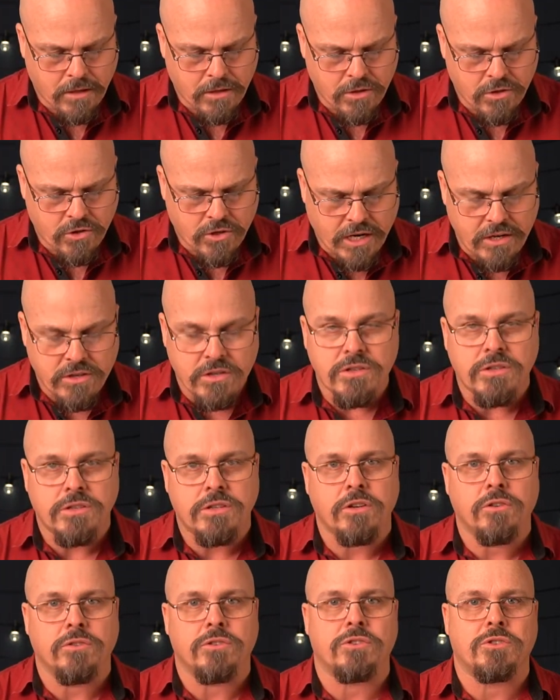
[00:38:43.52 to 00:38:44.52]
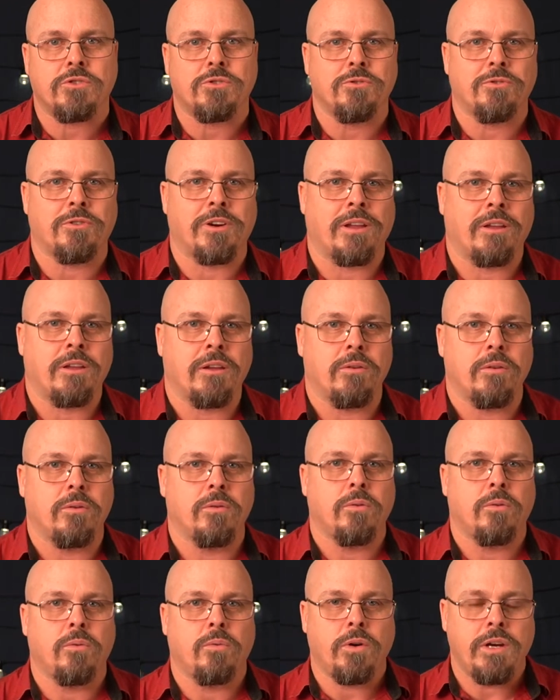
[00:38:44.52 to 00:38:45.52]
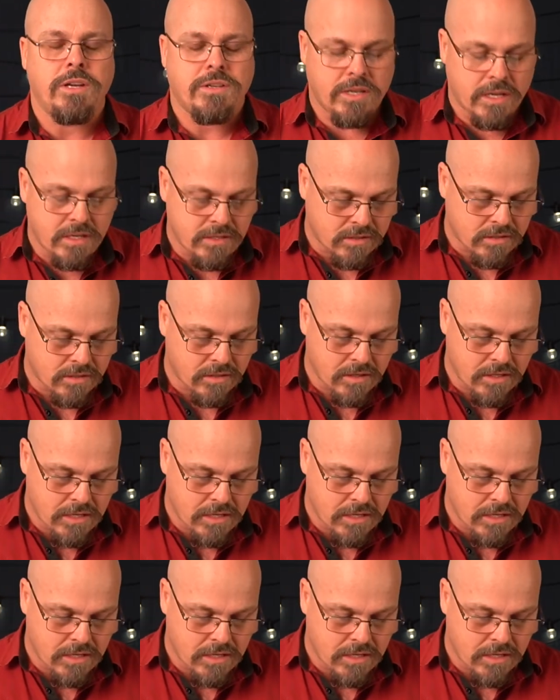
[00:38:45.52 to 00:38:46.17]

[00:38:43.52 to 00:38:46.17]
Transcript: Jesus tells a story where he says,